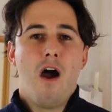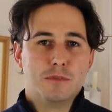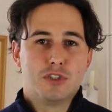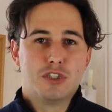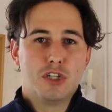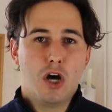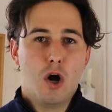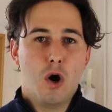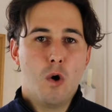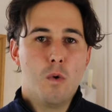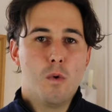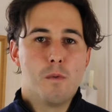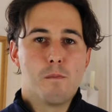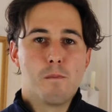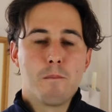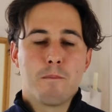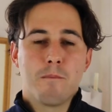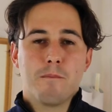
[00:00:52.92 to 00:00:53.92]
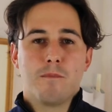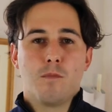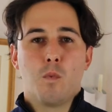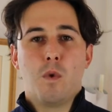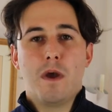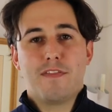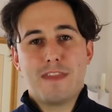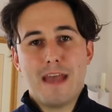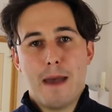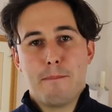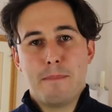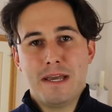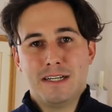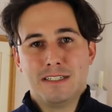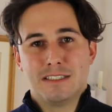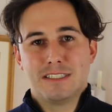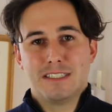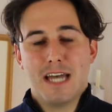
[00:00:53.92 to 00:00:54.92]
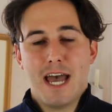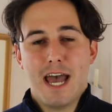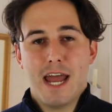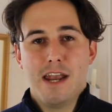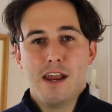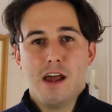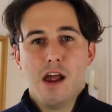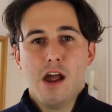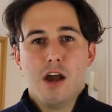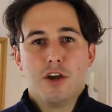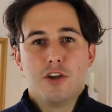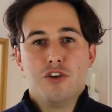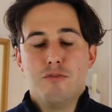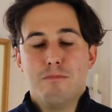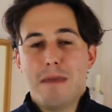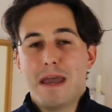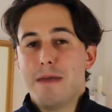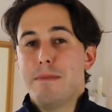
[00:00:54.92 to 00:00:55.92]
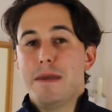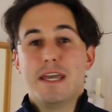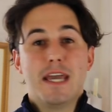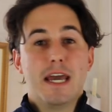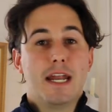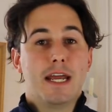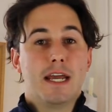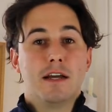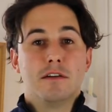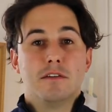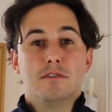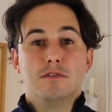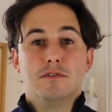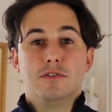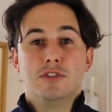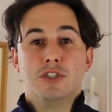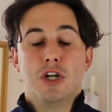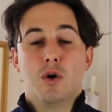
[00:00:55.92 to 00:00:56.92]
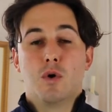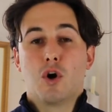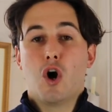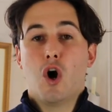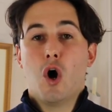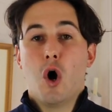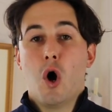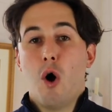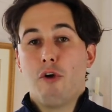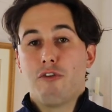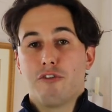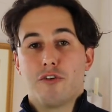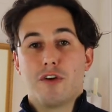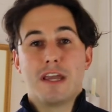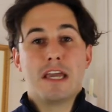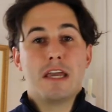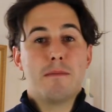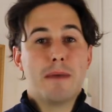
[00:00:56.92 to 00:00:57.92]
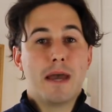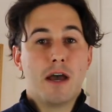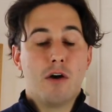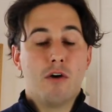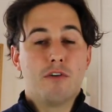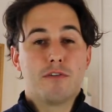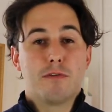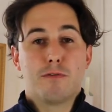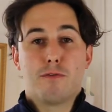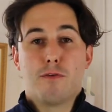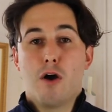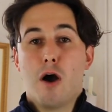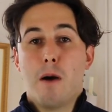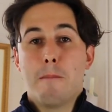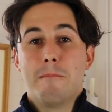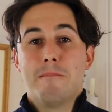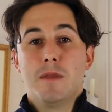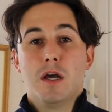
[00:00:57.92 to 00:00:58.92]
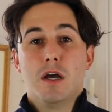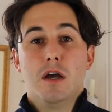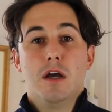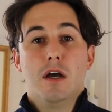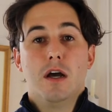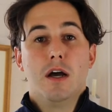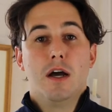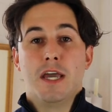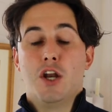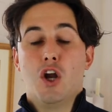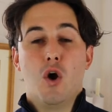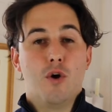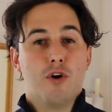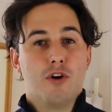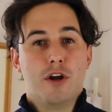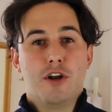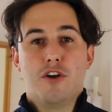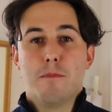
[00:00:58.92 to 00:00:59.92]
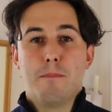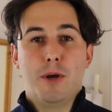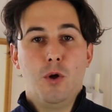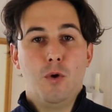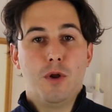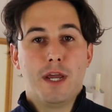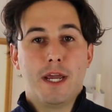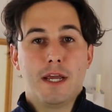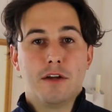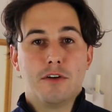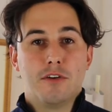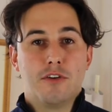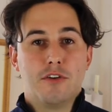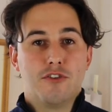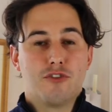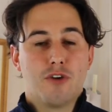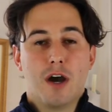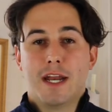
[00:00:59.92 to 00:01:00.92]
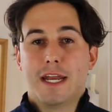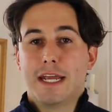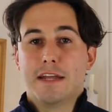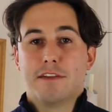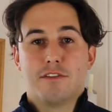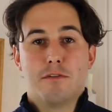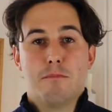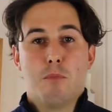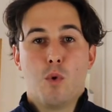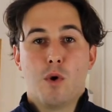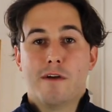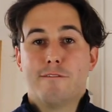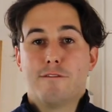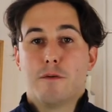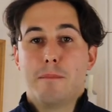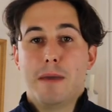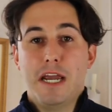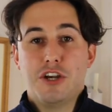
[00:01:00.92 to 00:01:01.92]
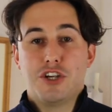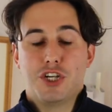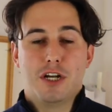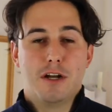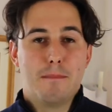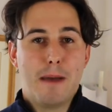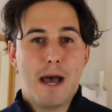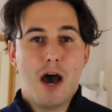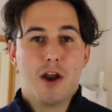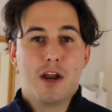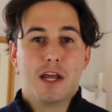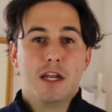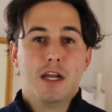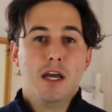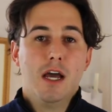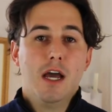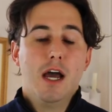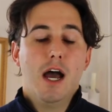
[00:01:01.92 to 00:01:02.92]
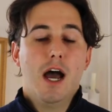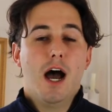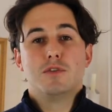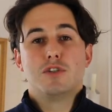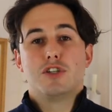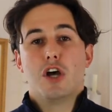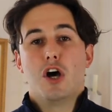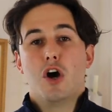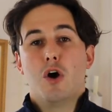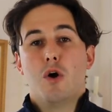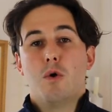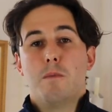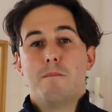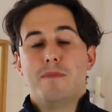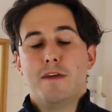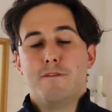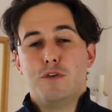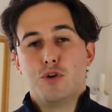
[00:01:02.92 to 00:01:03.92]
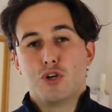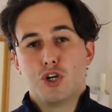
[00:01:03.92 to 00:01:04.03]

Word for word: So with that being said, you may be getting, you know, calls or emails from an owner in your building trying to get some more information about it so if